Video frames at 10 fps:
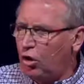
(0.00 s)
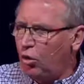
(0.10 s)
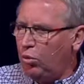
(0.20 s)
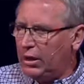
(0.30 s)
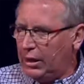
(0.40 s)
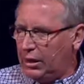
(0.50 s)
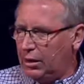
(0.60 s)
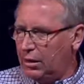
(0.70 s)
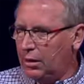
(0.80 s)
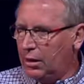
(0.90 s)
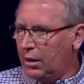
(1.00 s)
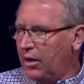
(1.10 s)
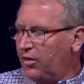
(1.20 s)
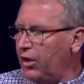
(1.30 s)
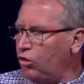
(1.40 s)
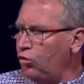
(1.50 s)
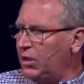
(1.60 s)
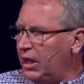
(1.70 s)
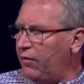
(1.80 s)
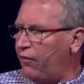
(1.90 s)
only, then you
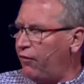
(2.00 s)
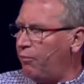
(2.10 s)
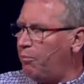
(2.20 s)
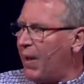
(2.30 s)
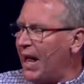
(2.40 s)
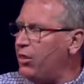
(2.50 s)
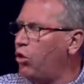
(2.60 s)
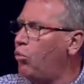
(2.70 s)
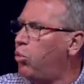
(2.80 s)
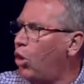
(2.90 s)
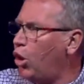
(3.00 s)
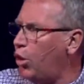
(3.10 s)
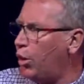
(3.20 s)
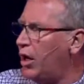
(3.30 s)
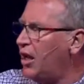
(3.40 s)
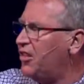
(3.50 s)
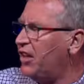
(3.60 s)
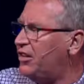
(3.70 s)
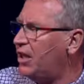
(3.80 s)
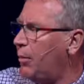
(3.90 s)
live by the word, the
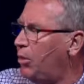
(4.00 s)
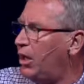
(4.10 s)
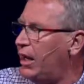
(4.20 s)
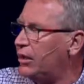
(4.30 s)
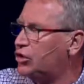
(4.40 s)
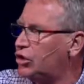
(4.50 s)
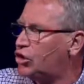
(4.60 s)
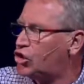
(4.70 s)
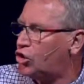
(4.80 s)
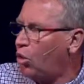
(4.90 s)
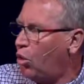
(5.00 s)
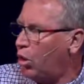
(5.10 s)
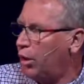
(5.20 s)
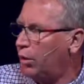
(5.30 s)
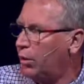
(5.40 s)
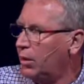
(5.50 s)
double-edged sword.